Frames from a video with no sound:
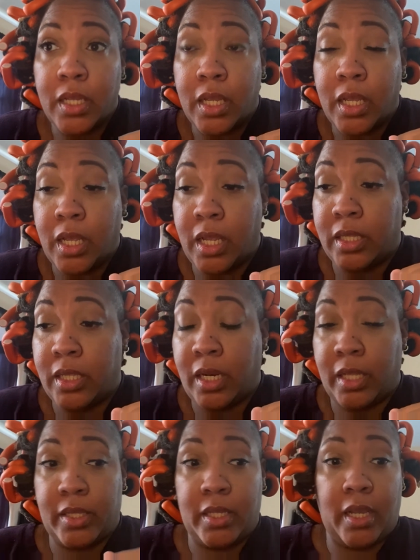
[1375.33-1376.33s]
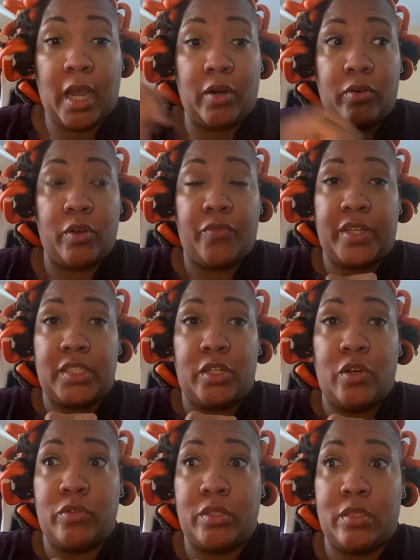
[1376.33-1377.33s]
And then I don't know if I should go
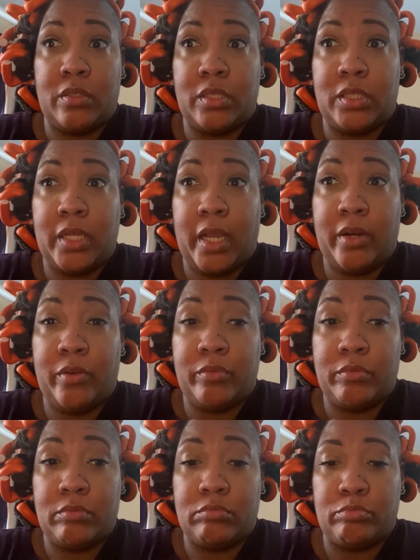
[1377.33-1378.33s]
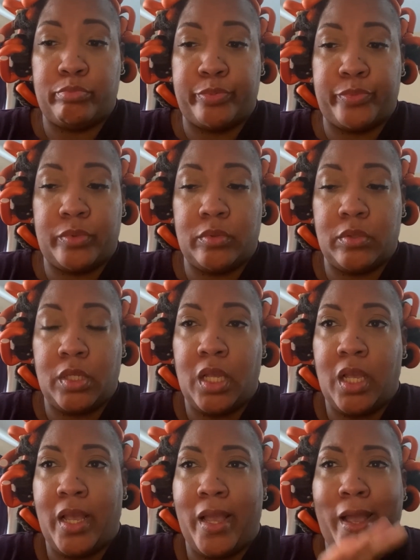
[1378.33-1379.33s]
into the shadow.
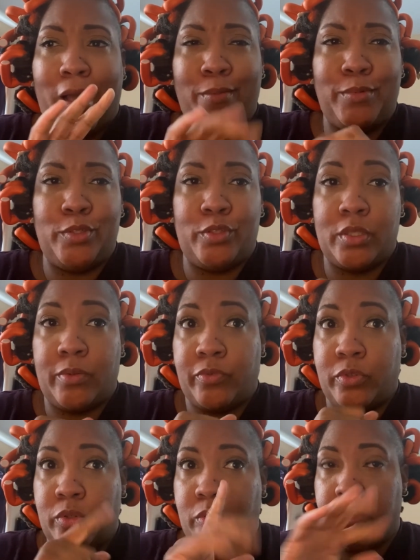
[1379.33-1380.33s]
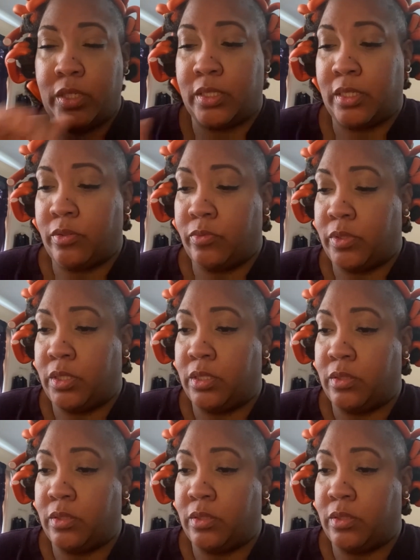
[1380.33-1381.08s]
I'm going to do something real quick because I don't want this